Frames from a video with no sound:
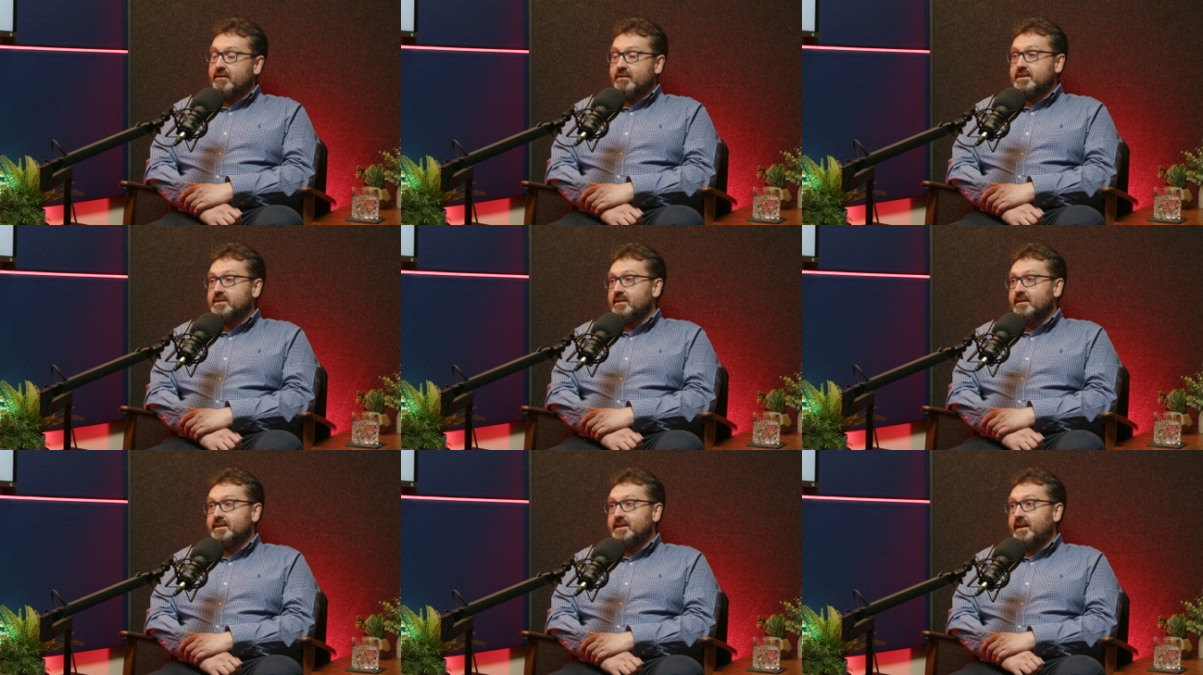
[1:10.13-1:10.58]
I
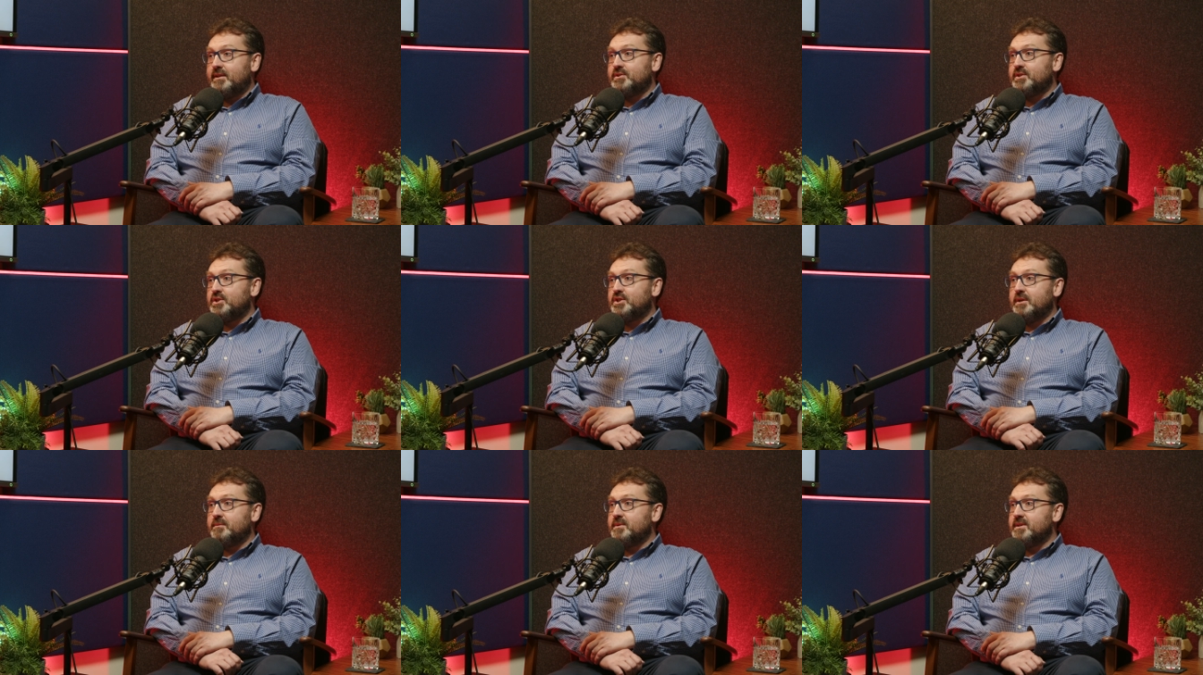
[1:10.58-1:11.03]
started out as
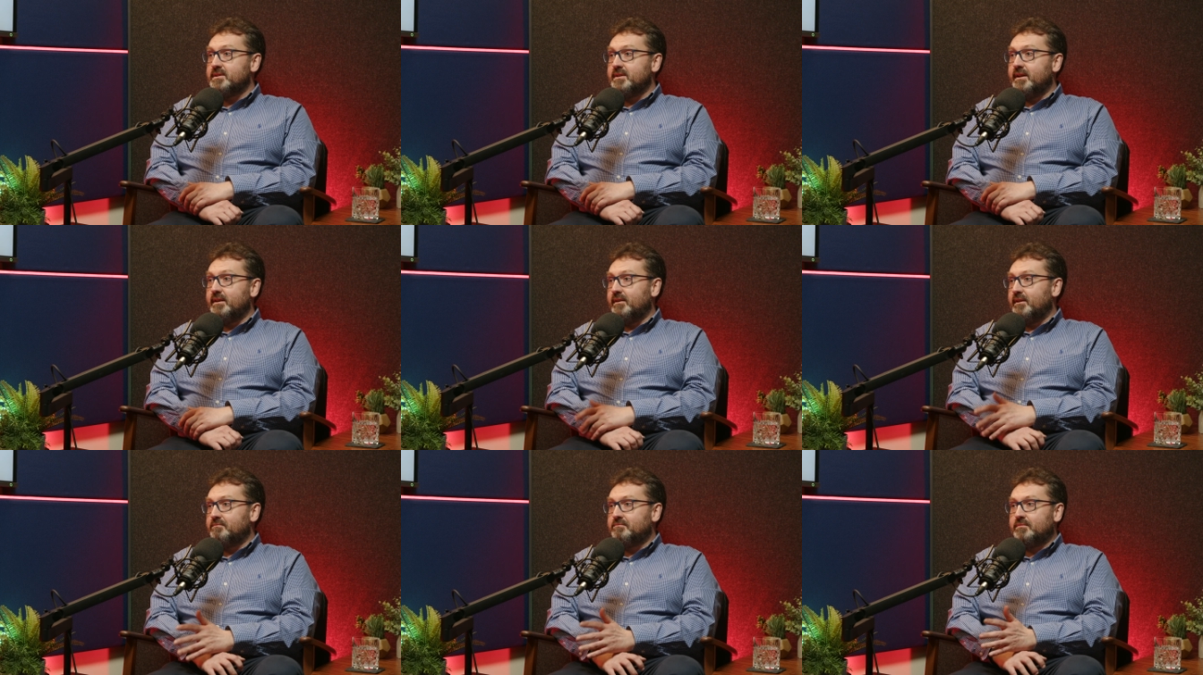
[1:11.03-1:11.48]
a chip
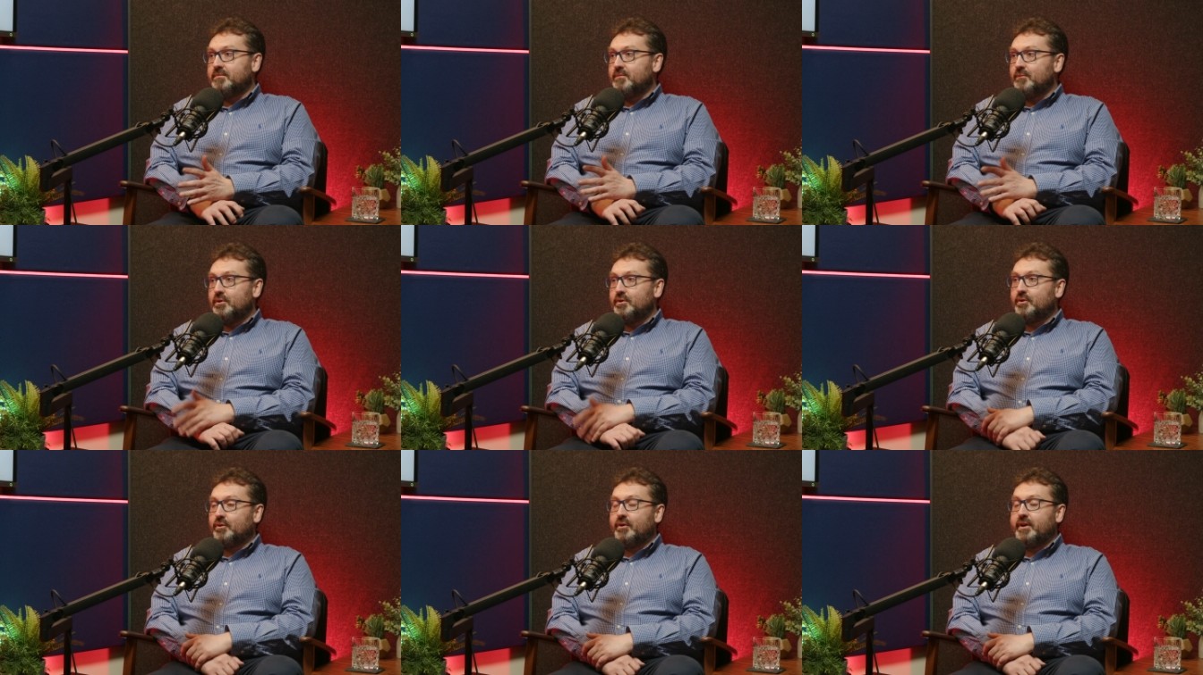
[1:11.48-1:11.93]
designer. I
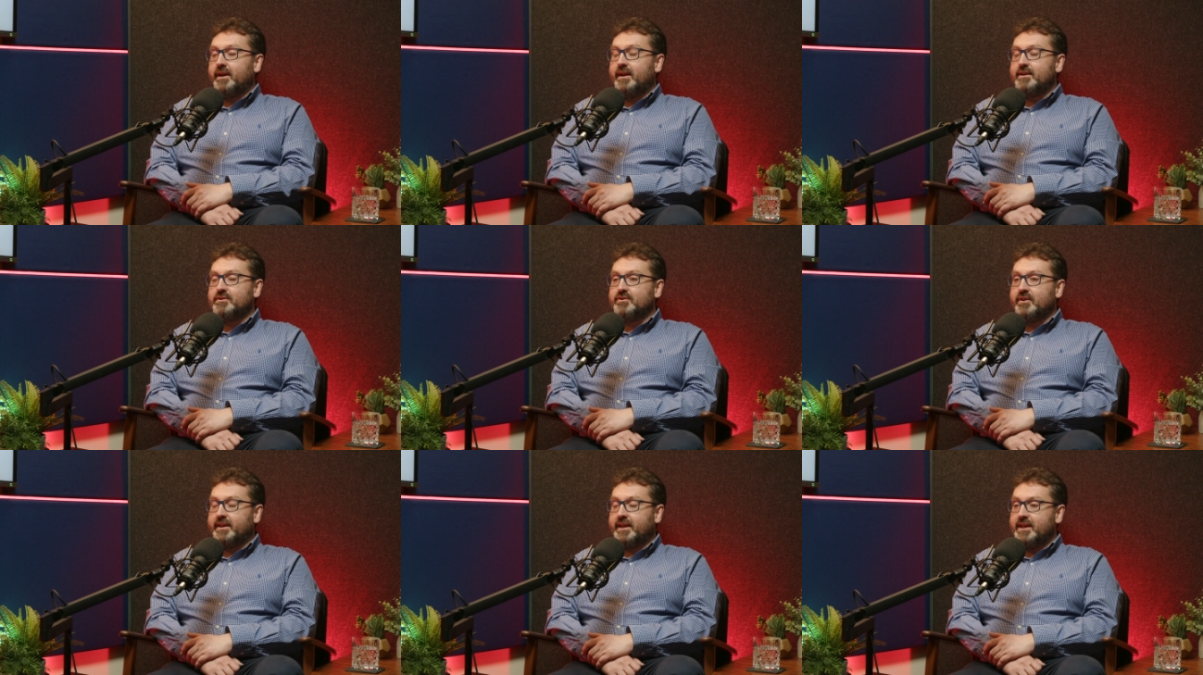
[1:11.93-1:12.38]
got a degree in
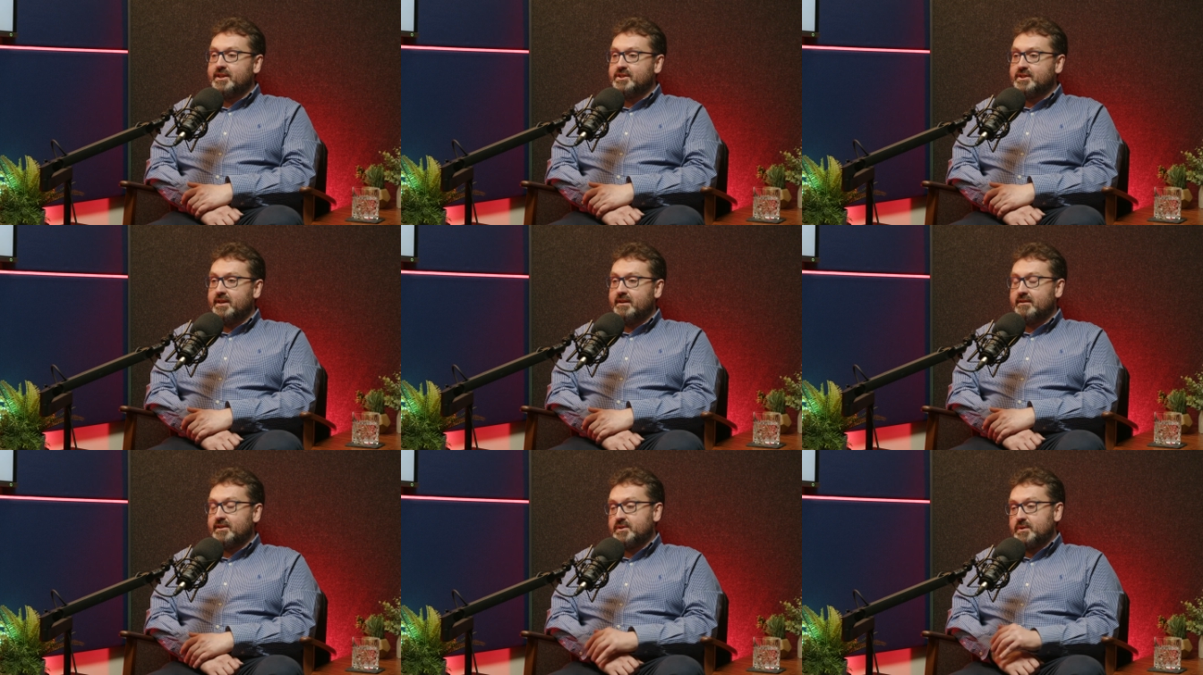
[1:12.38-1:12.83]
electronic
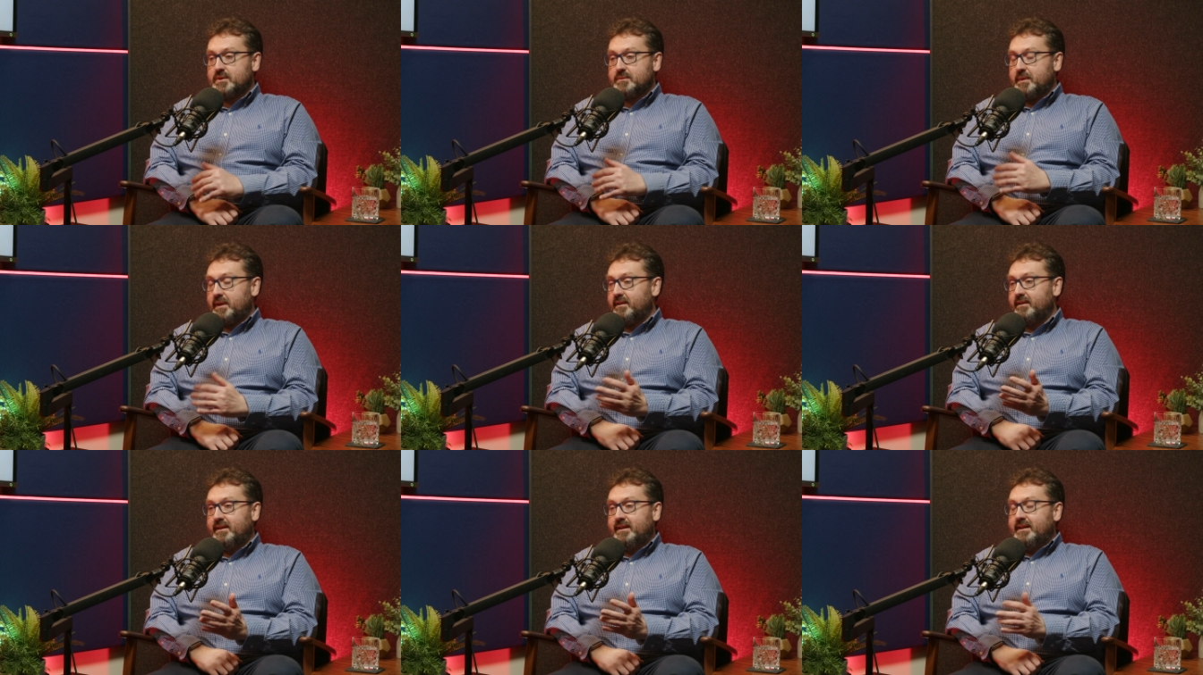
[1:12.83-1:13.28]
engineering. So I
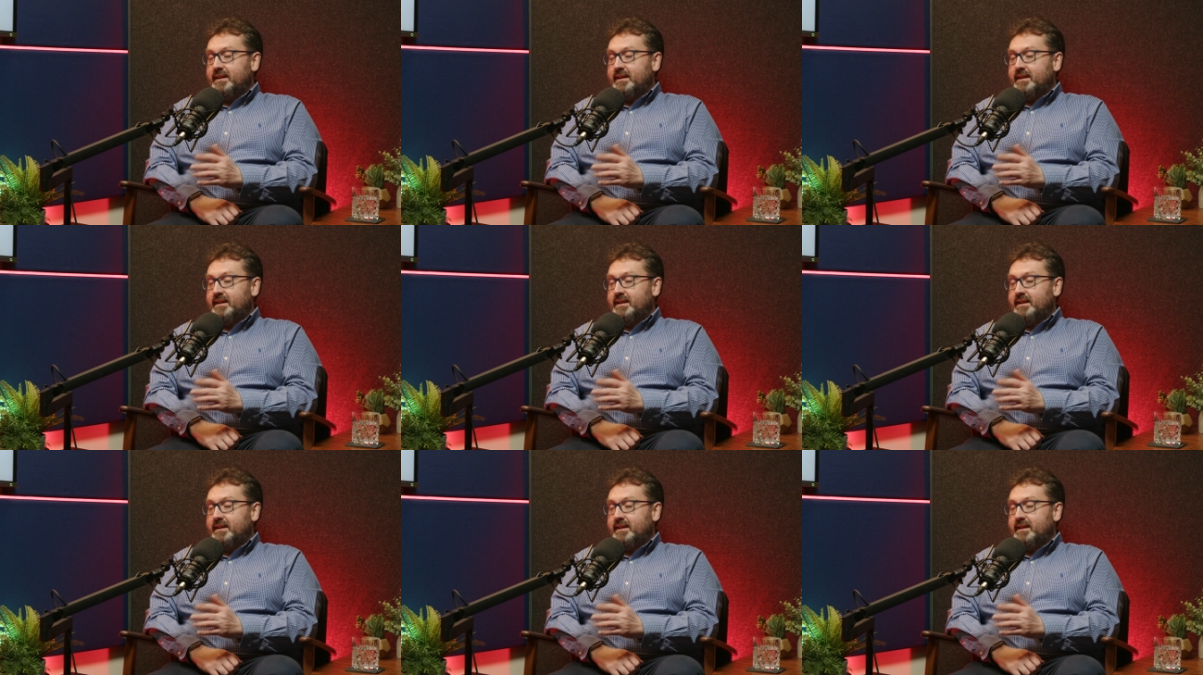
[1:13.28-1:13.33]
spent